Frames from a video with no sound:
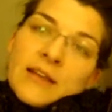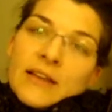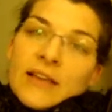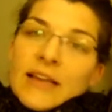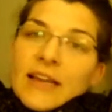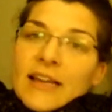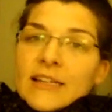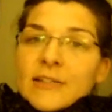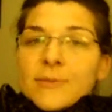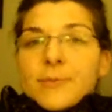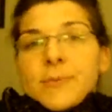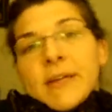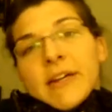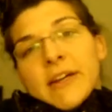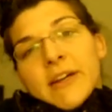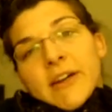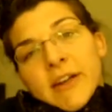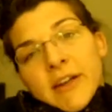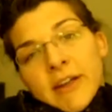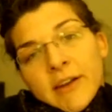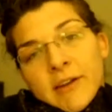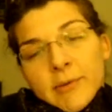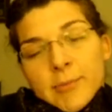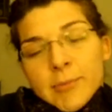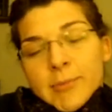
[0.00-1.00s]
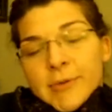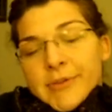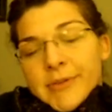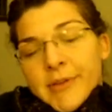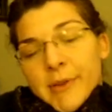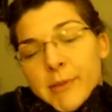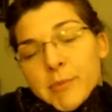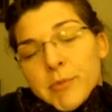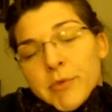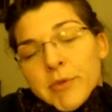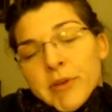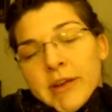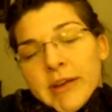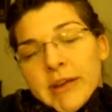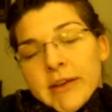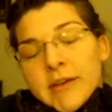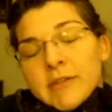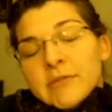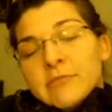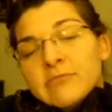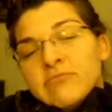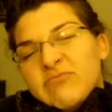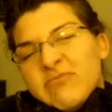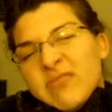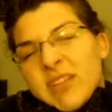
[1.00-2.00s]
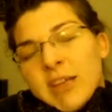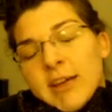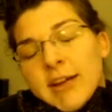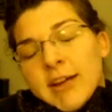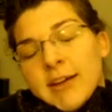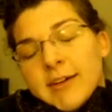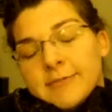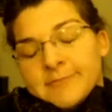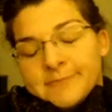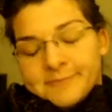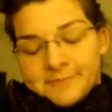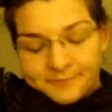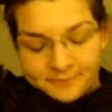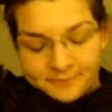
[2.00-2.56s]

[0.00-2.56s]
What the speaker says: cashmere, 100% merino, you know.